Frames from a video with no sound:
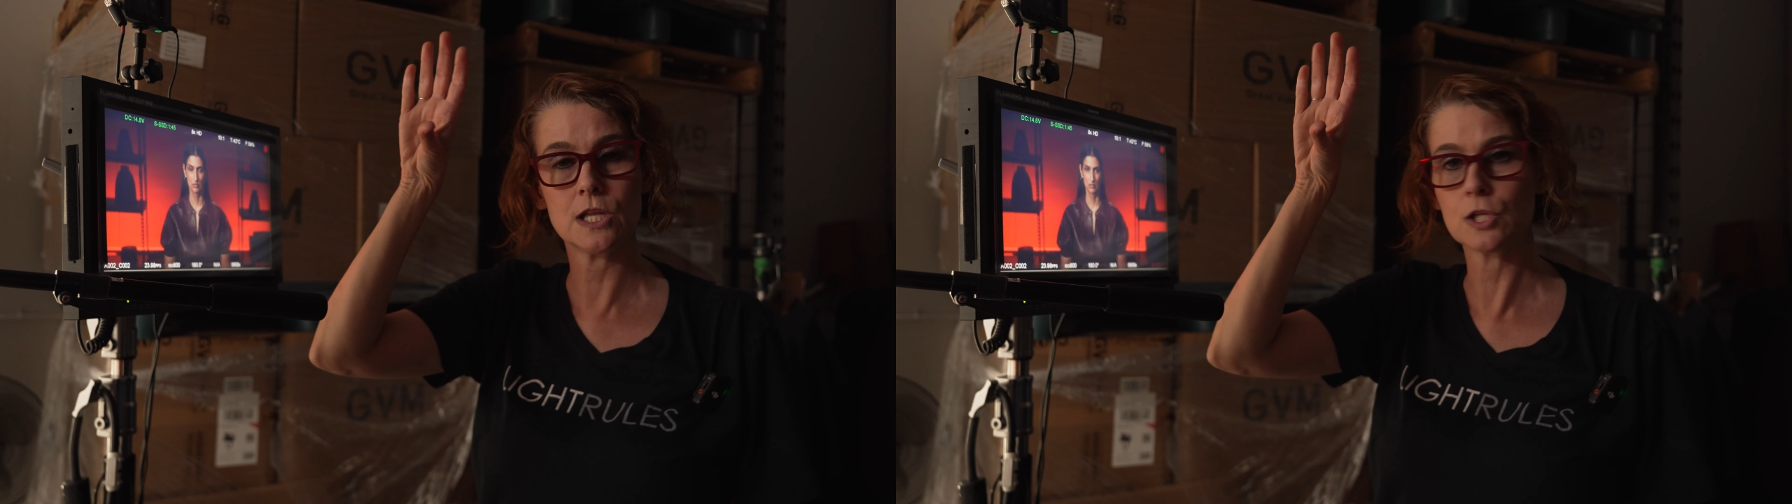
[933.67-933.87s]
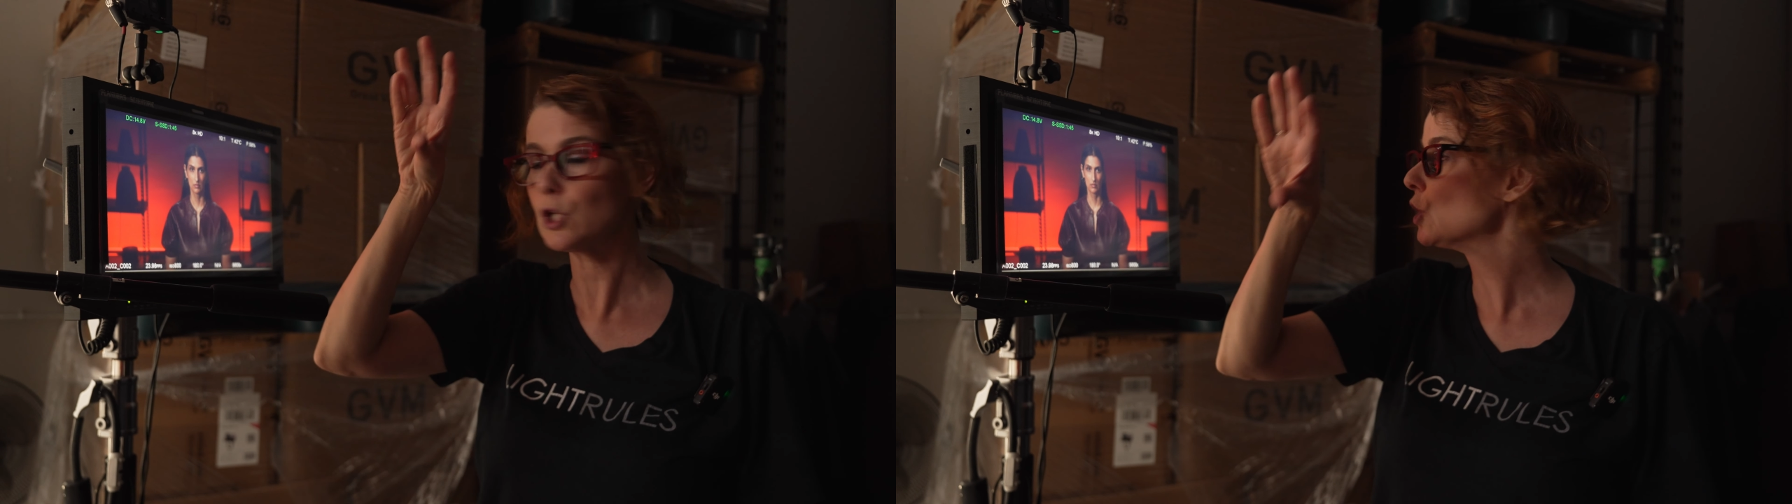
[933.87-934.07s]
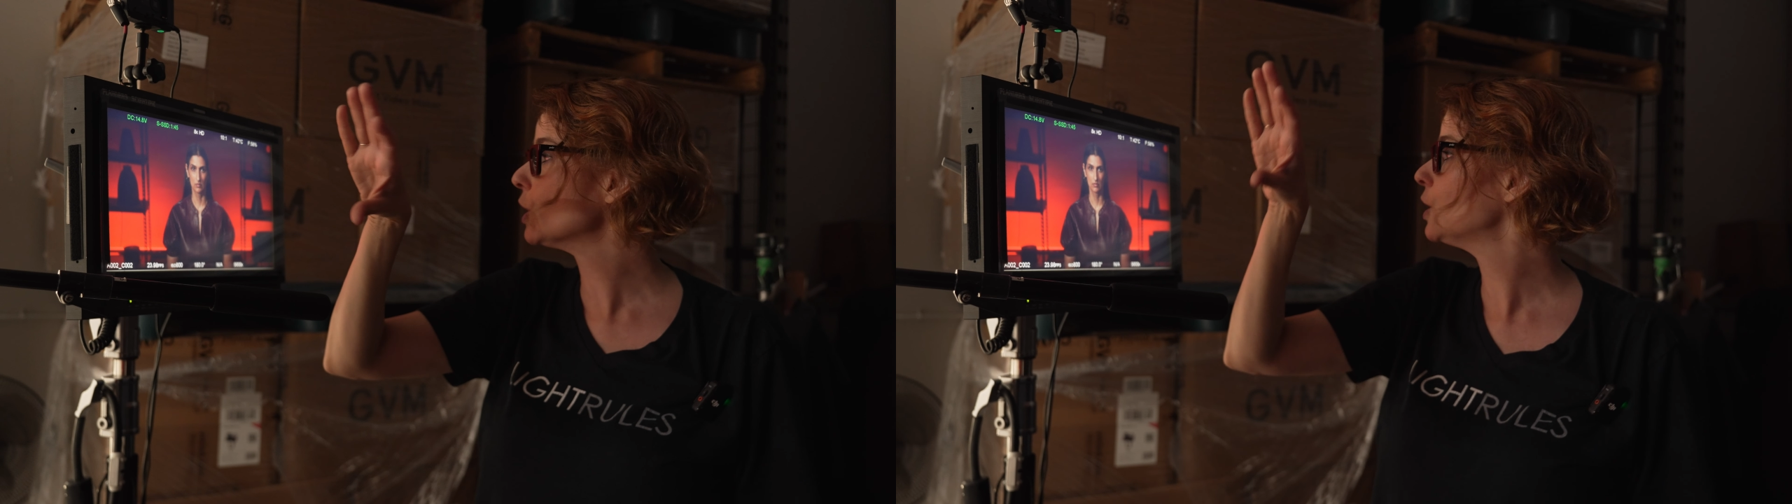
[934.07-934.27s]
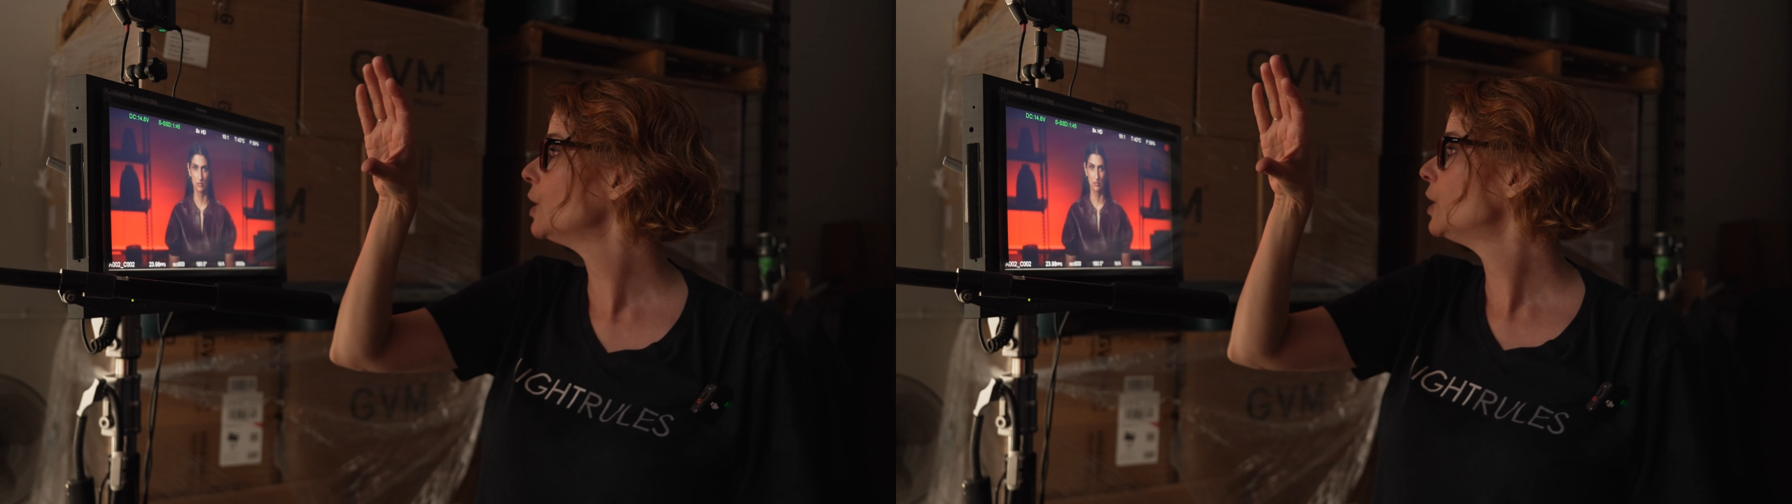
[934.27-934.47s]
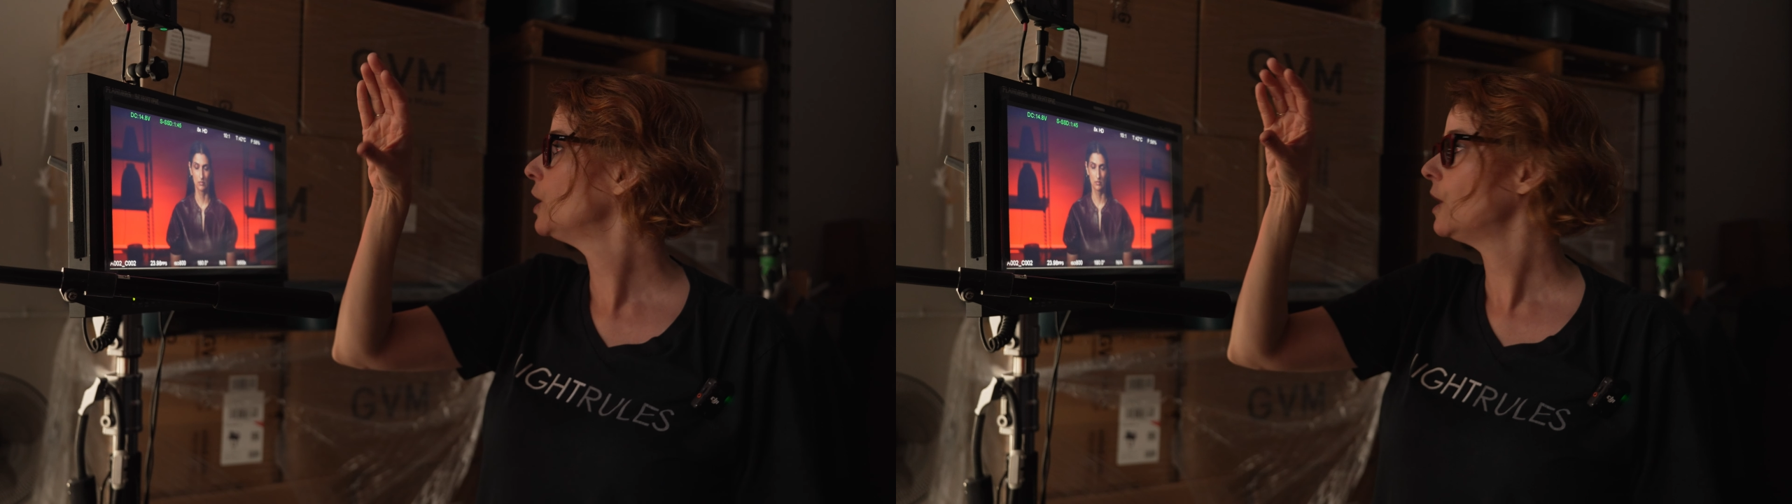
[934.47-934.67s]
look
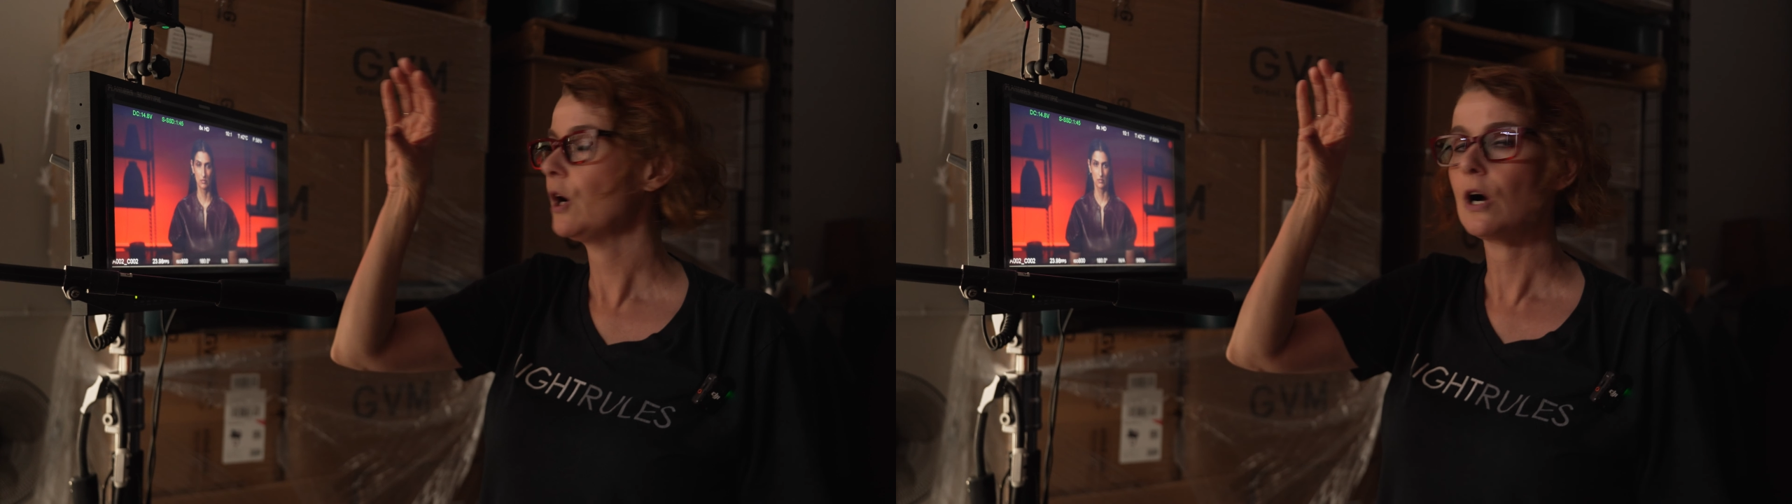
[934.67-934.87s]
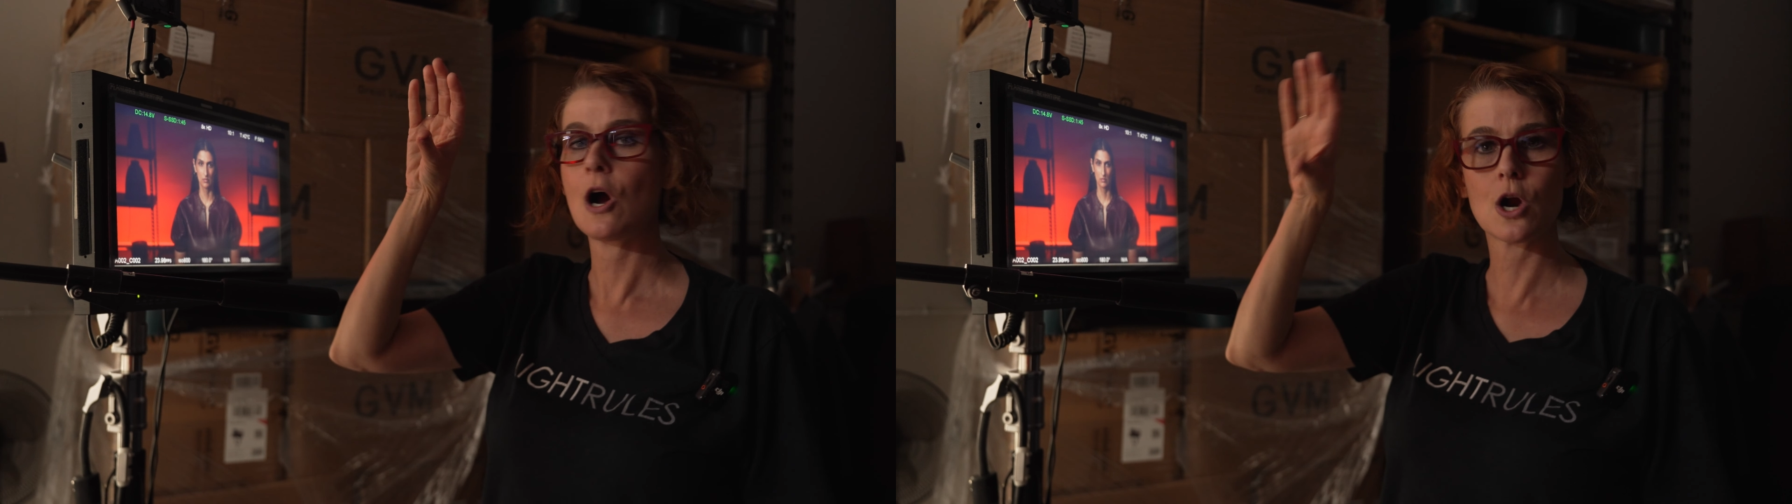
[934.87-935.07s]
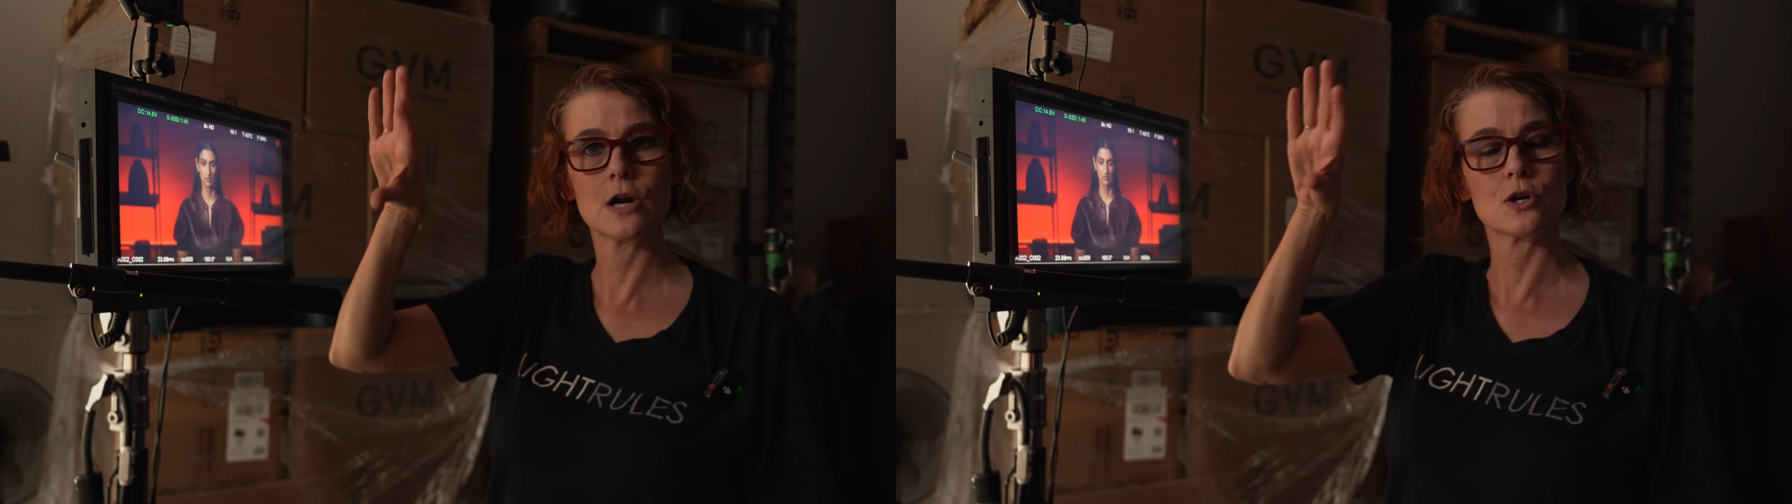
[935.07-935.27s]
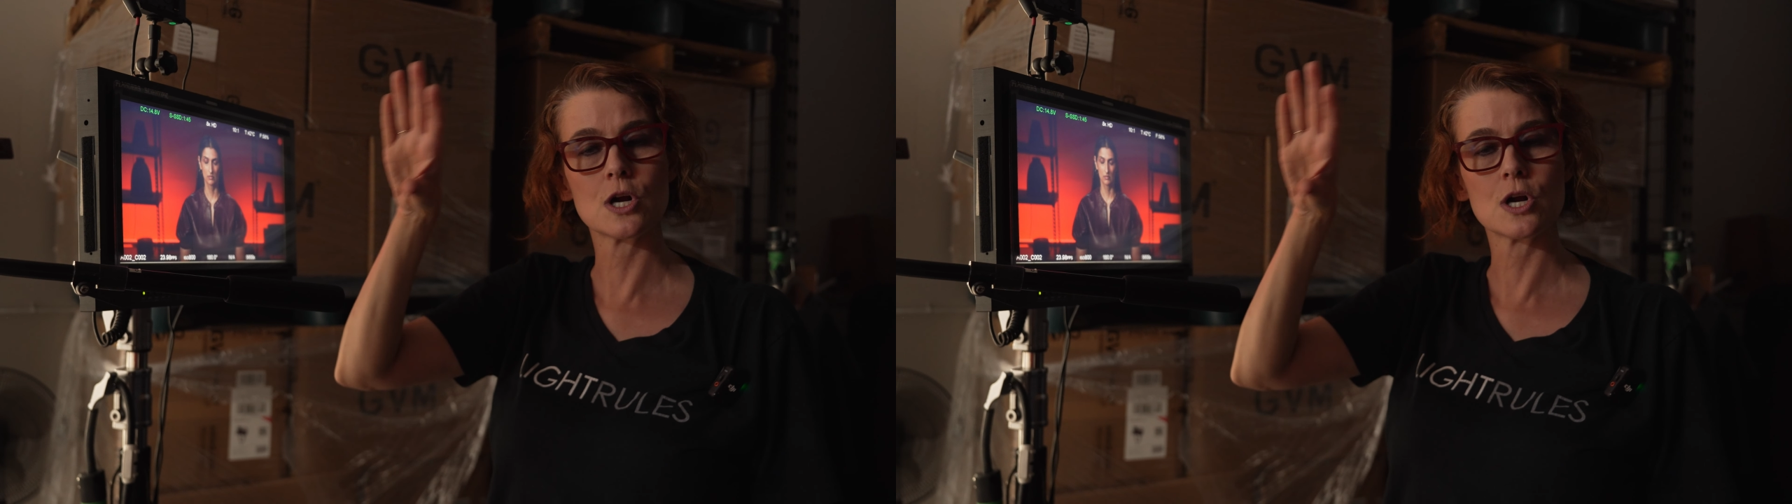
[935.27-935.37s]
hard or